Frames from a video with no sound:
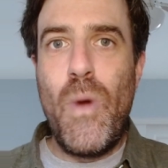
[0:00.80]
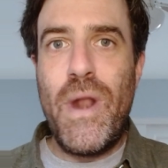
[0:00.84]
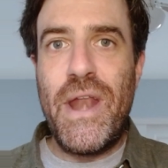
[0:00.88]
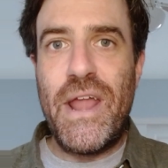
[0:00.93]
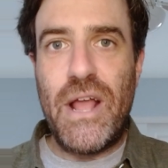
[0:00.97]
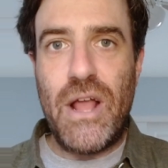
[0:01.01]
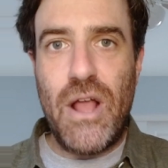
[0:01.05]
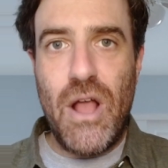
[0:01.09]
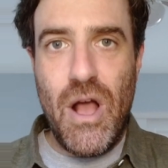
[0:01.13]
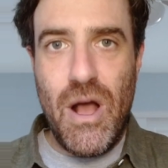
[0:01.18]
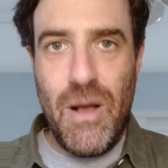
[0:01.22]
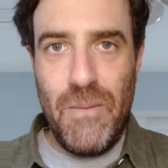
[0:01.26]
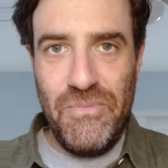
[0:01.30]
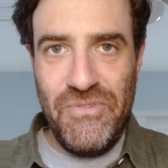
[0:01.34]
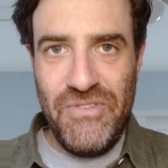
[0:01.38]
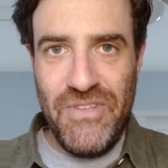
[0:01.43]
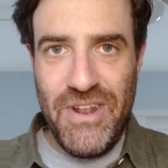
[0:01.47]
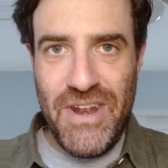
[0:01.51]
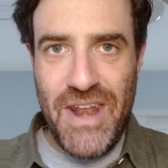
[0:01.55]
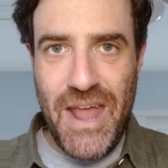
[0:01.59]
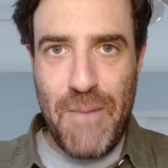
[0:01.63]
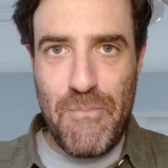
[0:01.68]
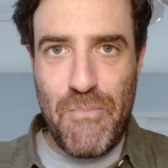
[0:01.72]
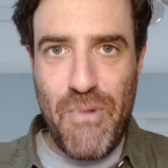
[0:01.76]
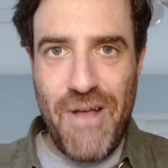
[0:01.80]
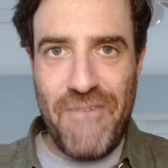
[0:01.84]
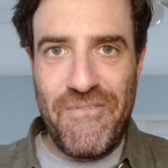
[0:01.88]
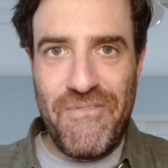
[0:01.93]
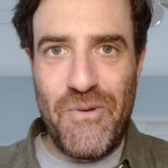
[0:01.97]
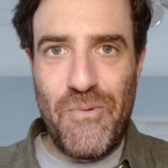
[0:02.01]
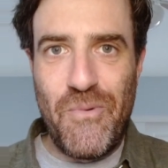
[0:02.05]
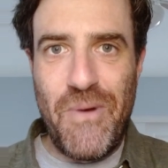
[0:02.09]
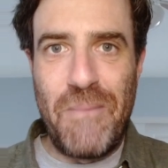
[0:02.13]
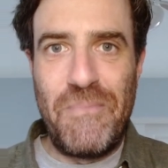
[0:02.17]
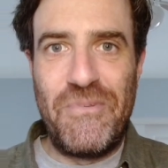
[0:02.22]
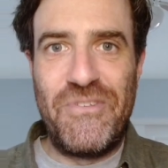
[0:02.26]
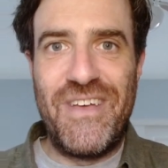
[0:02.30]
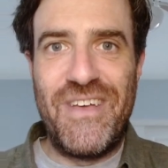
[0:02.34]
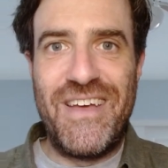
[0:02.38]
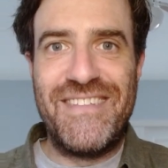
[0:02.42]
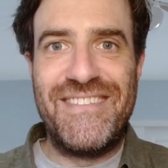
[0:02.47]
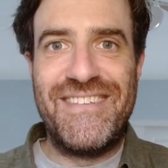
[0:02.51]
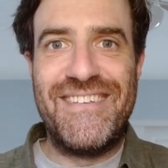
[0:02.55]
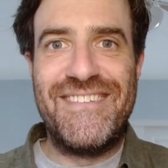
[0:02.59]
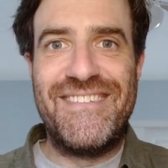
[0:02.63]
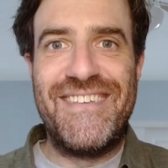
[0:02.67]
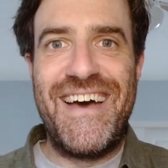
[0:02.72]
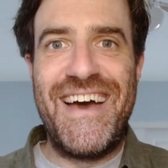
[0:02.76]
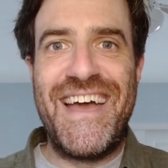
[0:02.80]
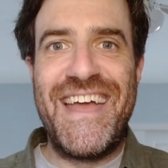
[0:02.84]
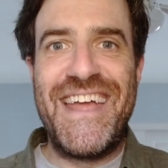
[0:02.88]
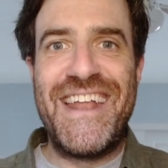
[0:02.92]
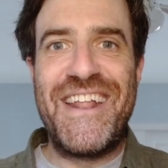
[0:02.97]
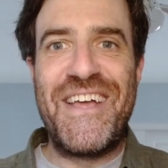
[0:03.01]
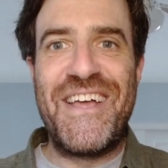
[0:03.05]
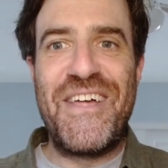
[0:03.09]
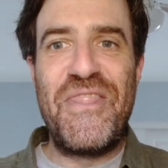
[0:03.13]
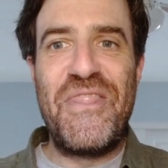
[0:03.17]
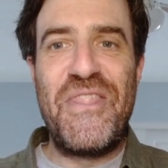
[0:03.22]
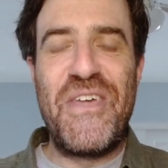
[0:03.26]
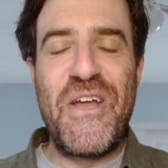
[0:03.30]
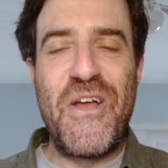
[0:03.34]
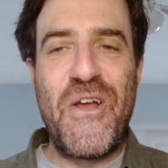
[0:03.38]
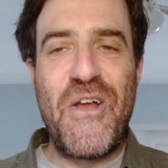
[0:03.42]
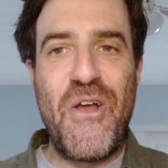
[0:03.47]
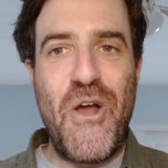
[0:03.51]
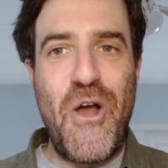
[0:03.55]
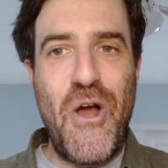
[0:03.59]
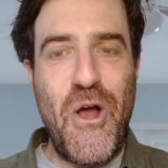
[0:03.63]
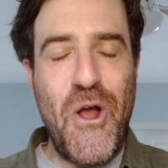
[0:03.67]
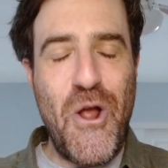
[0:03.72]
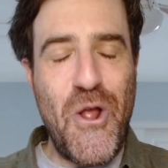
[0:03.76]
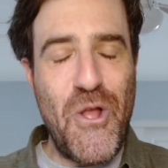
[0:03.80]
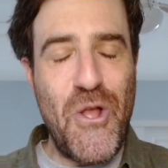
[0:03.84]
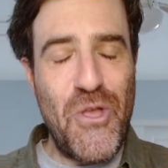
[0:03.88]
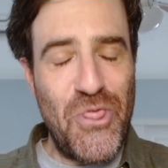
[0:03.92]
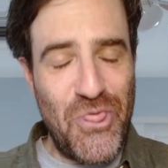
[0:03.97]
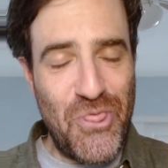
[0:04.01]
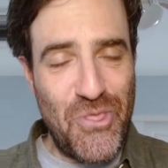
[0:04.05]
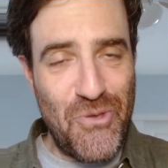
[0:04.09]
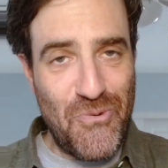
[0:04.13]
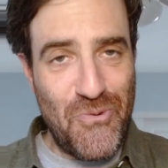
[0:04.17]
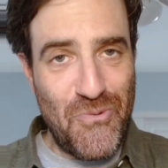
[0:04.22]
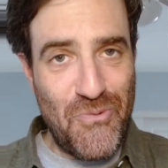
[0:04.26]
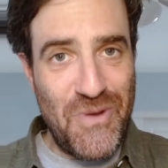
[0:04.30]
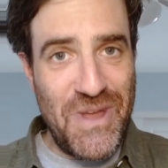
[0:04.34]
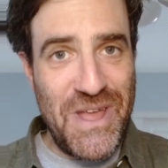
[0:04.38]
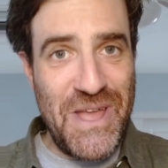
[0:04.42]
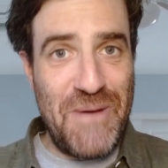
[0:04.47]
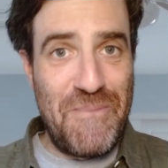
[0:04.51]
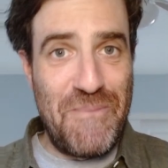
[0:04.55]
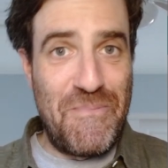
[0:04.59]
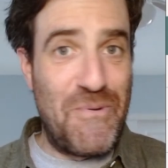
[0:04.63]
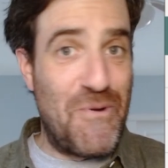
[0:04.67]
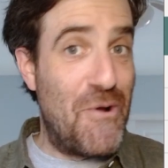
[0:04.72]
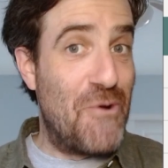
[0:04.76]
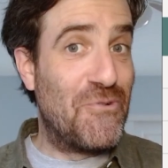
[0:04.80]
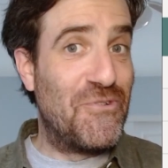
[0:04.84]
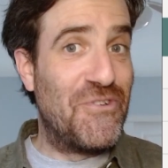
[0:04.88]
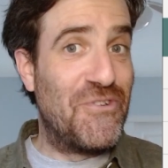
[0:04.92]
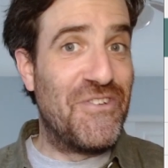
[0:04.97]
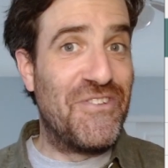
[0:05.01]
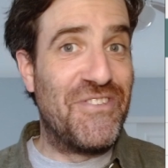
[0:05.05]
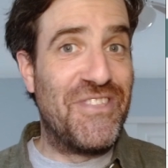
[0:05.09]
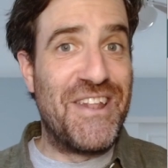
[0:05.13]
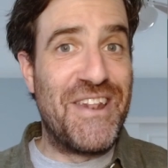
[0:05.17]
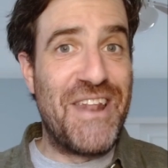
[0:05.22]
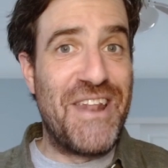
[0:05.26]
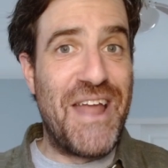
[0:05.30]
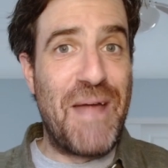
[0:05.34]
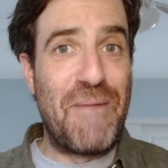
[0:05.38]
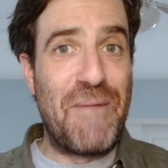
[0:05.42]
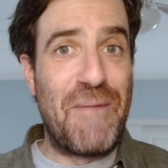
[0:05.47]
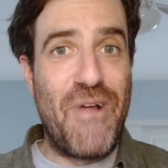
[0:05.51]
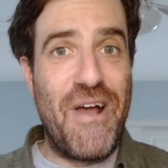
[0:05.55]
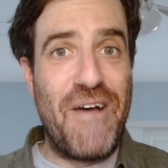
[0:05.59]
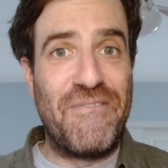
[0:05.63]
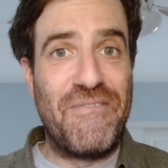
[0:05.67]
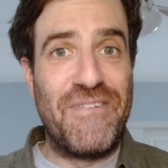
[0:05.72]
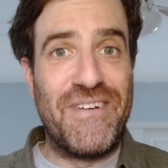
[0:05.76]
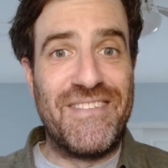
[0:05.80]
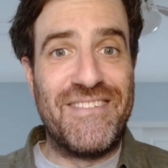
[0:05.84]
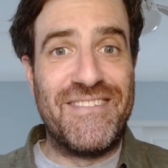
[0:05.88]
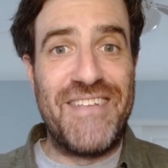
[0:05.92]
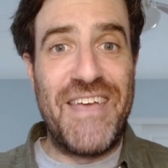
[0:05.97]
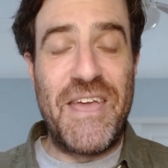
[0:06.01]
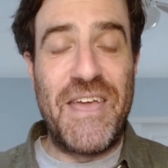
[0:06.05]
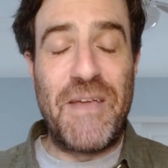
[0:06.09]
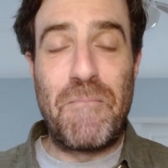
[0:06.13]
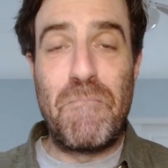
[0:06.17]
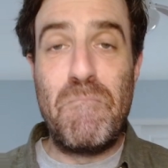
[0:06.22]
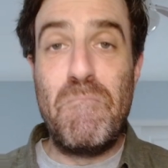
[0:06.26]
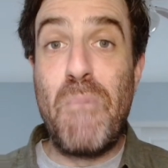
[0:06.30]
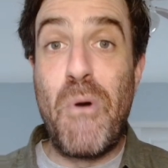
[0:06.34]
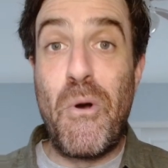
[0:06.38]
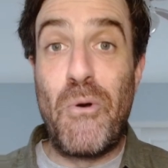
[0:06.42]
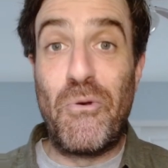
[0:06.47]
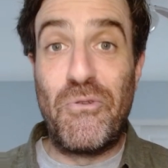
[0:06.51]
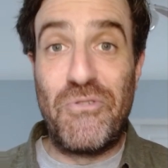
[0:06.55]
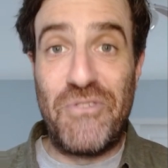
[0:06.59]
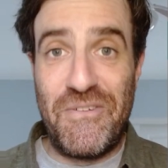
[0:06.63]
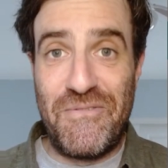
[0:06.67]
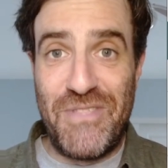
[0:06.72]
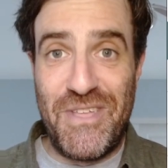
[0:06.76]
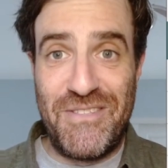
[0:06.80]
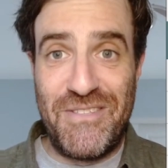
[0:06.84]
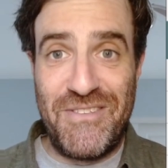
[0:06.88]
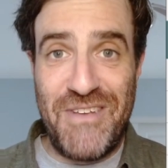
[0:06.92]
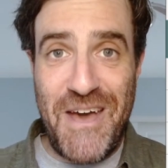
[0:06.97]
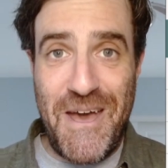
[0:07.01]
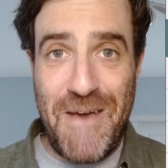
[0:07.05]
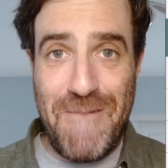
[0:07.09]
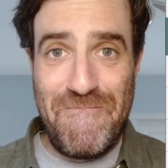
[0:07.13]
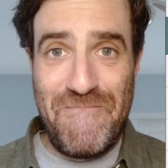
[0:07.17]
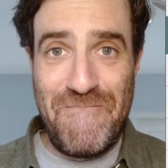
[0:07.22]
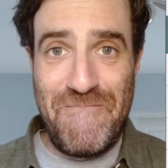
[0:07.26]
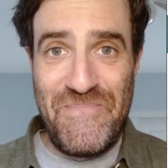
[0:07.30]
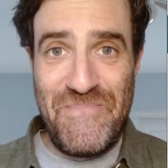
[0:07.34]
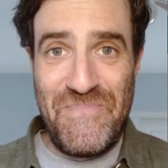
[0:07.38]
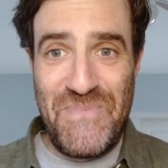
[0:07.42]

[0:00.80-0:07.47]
When it comes to nonprofit website design, there are three approaches that nonprofits take most of the time.